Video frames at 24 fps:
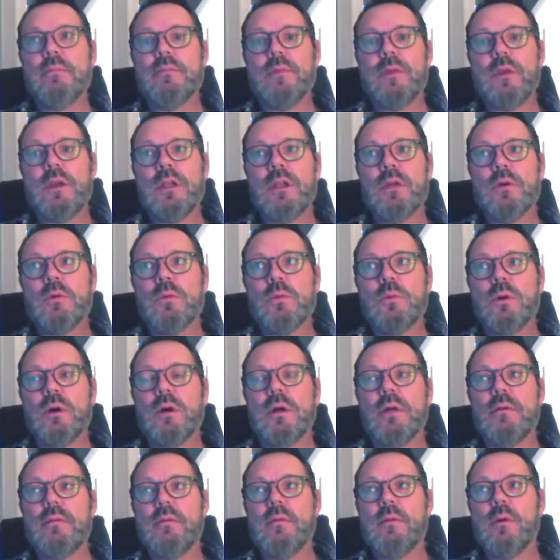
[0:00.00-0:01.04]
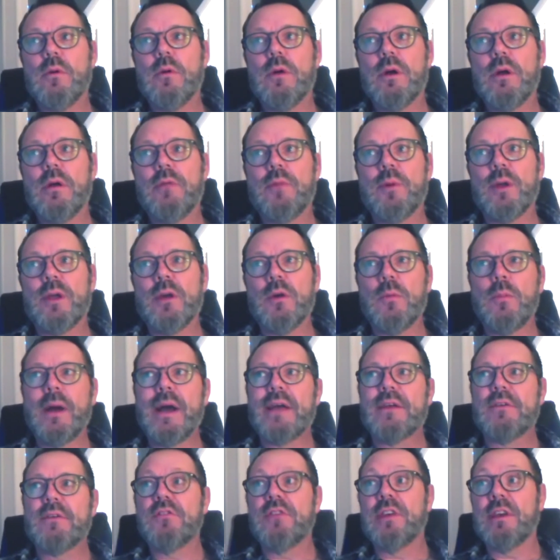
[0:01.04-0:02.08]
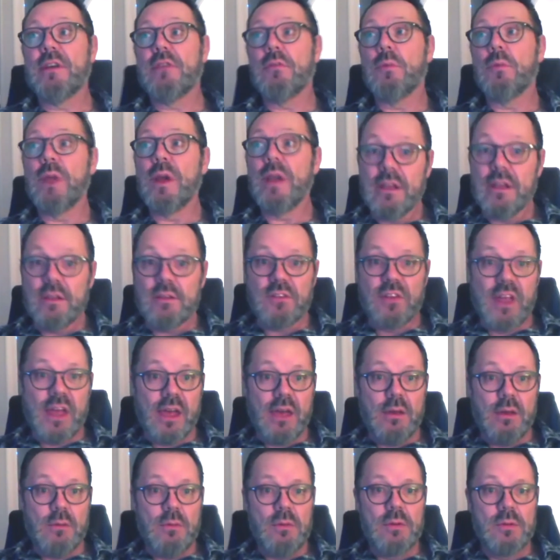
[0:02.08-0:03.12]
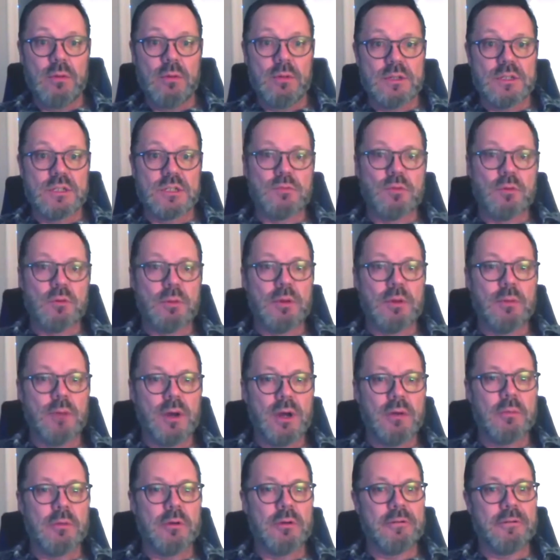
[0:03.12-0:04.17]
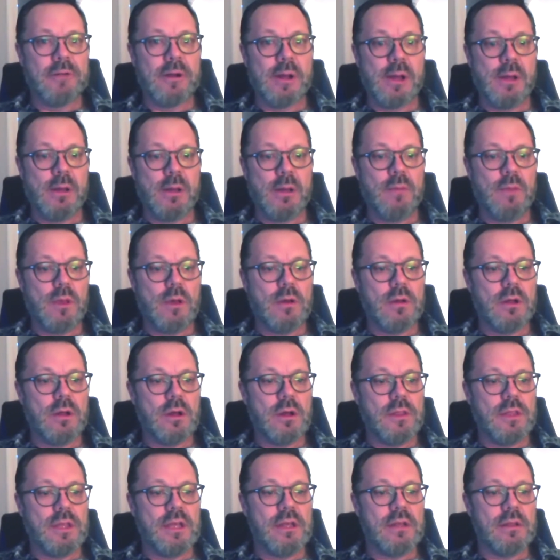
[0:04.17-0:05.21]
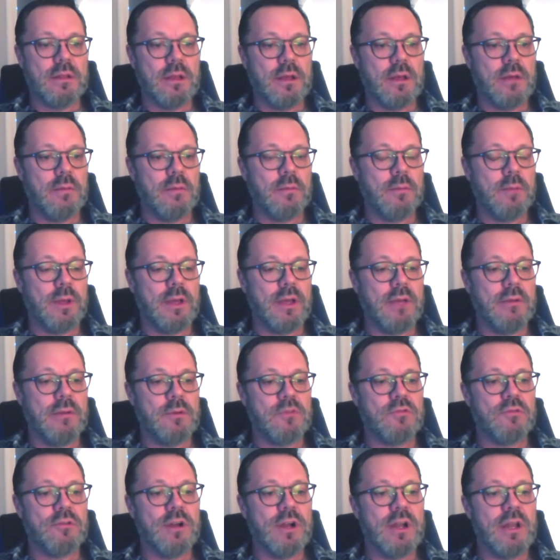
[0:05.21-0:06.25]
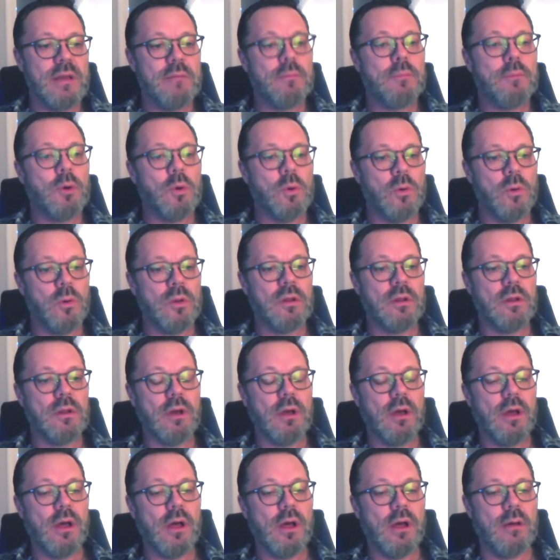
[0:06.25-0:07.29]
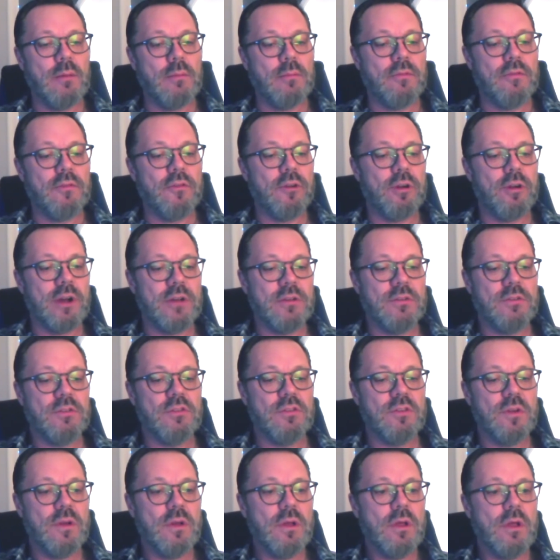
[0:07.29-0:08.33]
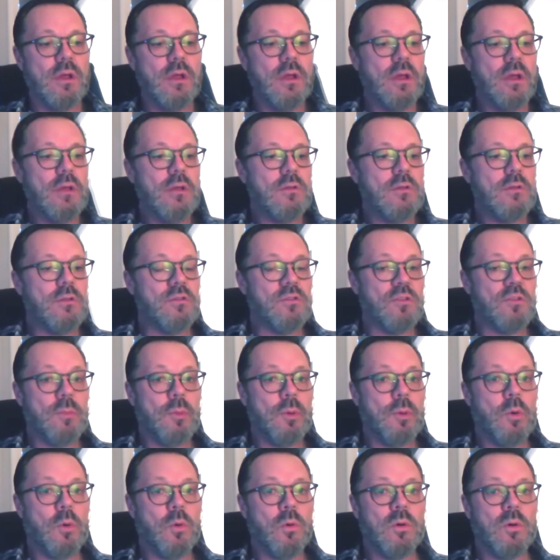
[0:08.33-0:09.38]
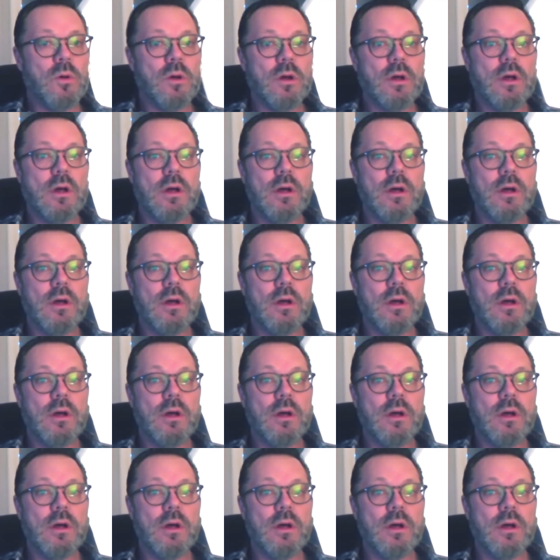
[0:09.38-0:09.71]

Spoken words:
you know, if we go back 6 weeks now, which is probably where we were at, I think it was really important for us to support